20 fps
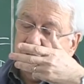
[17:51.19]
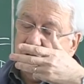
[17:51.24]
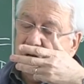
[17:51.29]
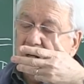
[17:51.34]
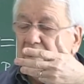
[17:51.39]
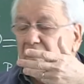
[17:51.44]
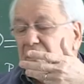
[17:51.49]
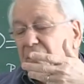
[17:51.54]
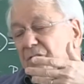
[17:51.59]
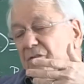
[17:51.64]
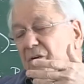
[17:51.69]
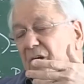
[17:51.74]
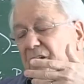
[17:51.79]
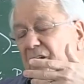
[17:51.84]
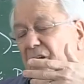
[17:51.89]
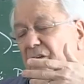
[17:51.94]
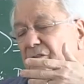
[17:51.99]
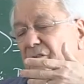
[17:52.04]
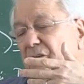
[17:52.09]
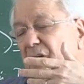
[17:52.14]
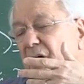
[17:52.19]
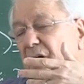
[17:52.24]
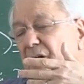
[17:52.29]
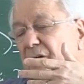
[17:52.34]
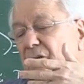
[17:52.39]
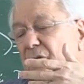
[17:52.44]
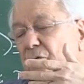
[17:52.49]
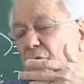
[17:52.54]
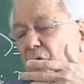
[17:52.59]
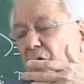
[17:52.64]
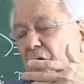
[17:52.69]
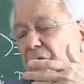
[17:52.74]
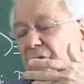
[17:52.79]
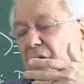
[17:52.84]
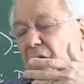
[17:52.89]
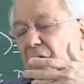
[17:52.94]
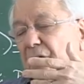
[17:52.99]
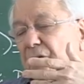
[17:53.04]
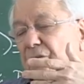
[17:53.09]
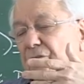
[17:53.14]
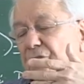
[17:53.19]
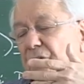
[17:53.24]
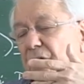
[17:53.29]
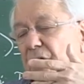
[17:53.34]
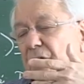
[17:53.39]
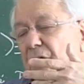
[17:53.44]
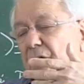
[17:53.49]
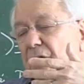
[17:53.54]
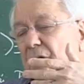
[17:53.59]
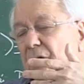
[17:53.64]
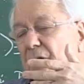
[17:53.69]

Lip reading: And in the right-hand side, you have the energy.